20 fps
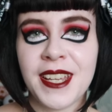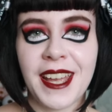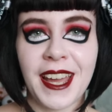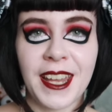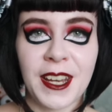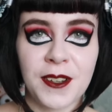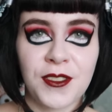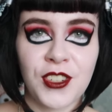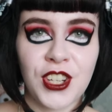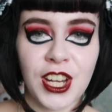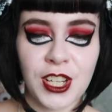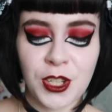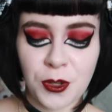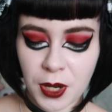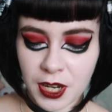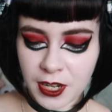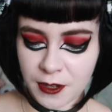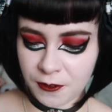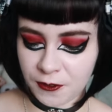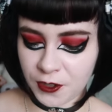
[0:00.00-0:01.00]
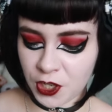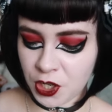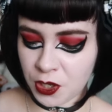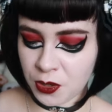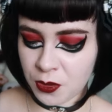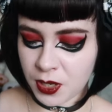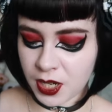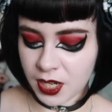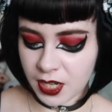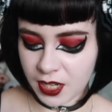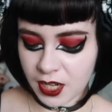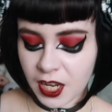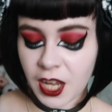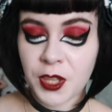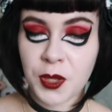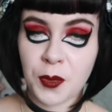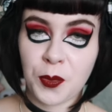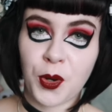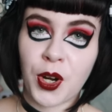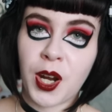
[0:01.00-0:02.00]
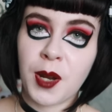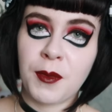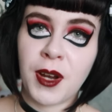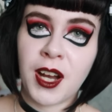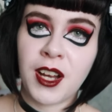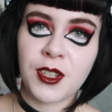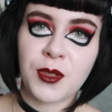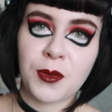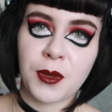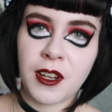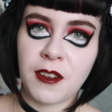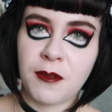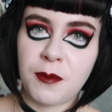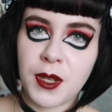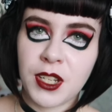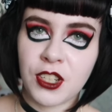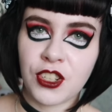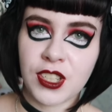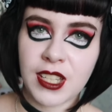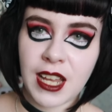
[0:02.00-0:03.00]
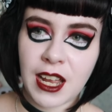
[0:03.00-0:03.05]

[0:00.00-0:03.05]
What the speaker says: And I've checked quite a few other Primarks when I've been just